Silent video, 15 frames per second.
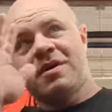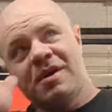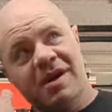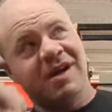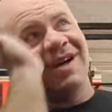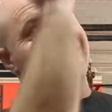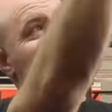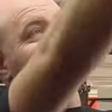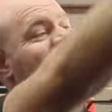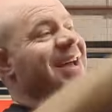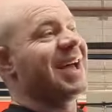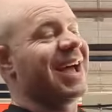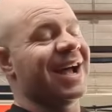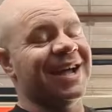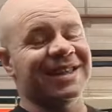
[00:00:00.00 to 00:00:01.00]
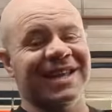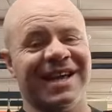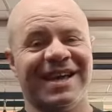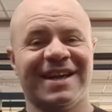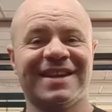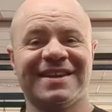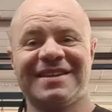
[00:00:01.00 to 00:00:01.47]
And
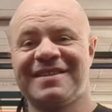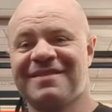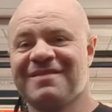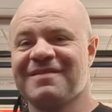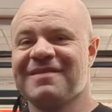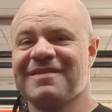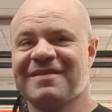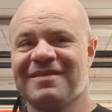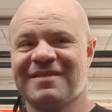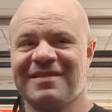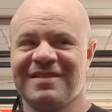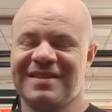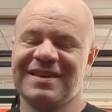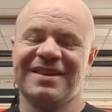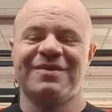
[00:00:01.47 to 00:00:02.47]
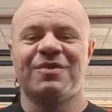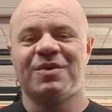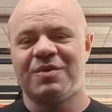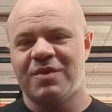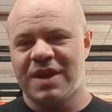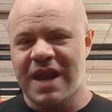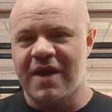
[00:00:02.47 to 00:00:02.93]
then
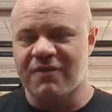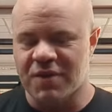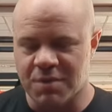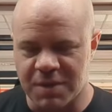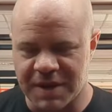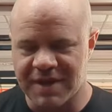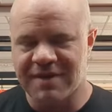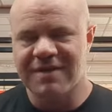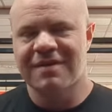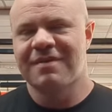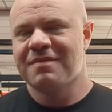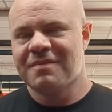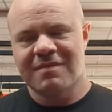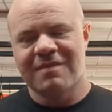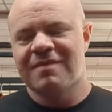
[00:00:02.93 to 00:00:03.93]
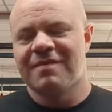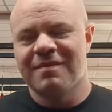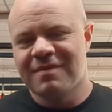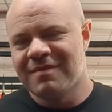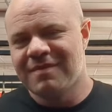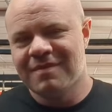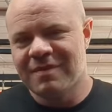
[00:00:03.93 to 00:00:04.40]
inevitably,
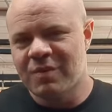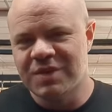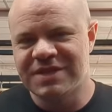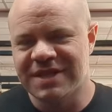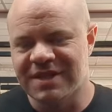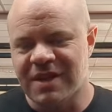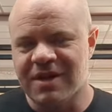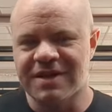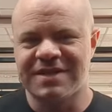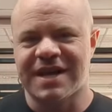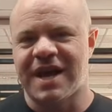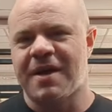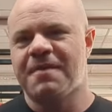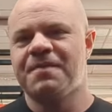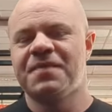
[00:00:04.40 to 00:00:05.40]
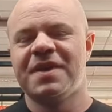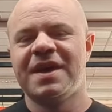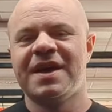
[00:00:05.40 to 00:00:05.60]
we see it all the time,